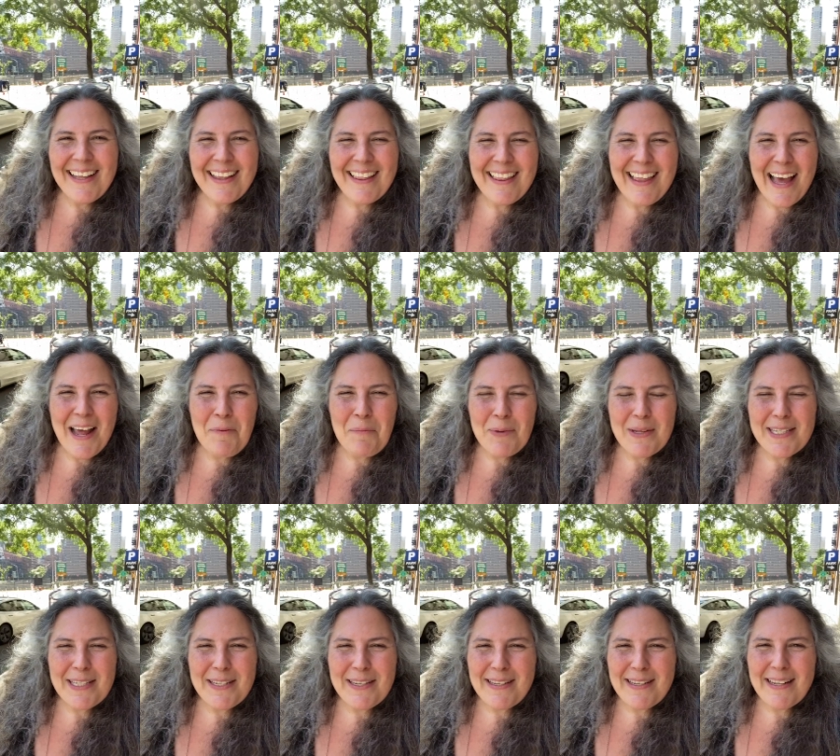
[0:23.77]
that was
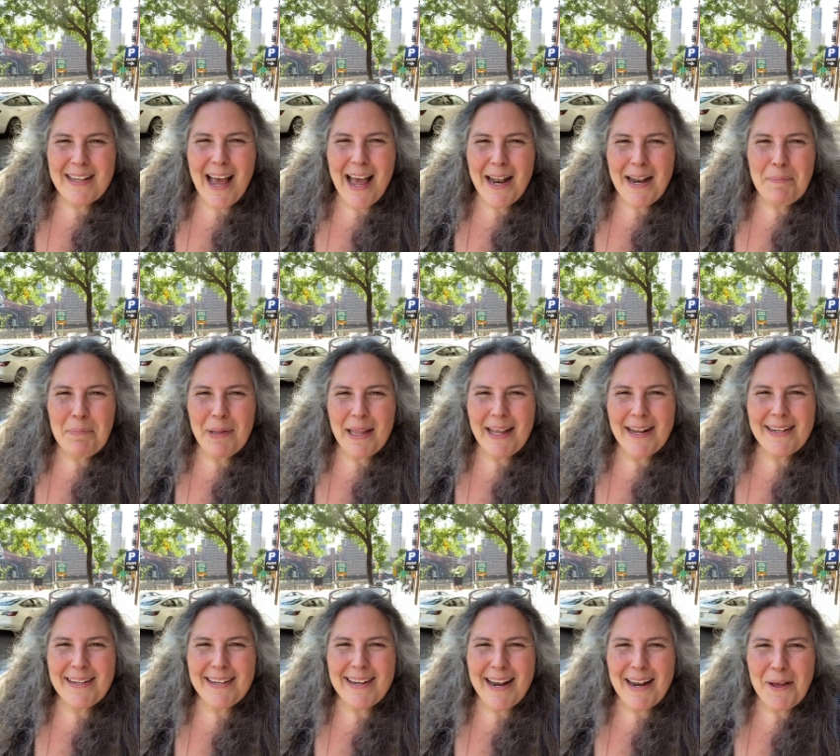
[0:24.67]
not
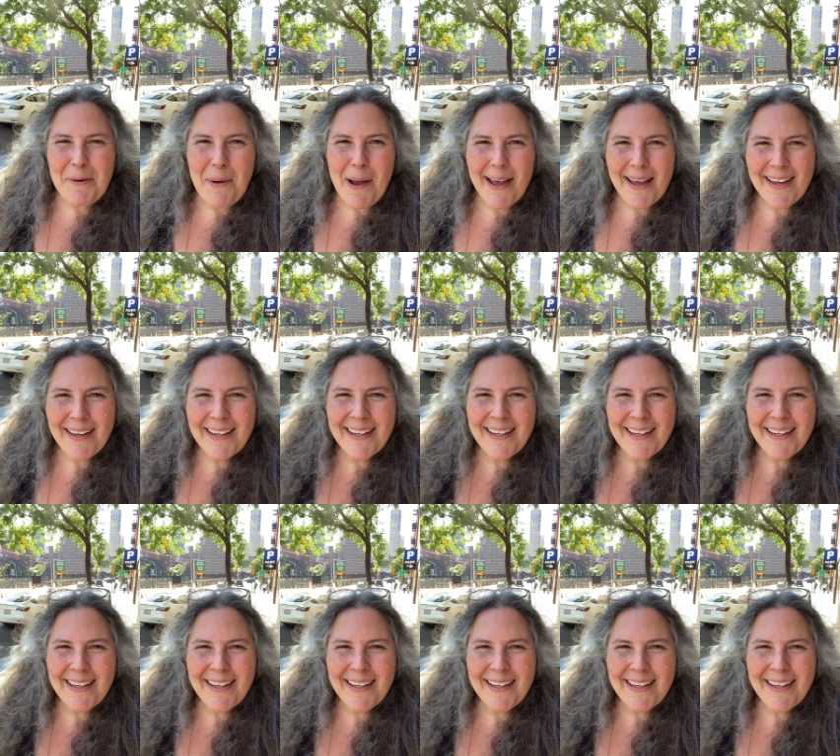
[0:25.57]
planned in any way.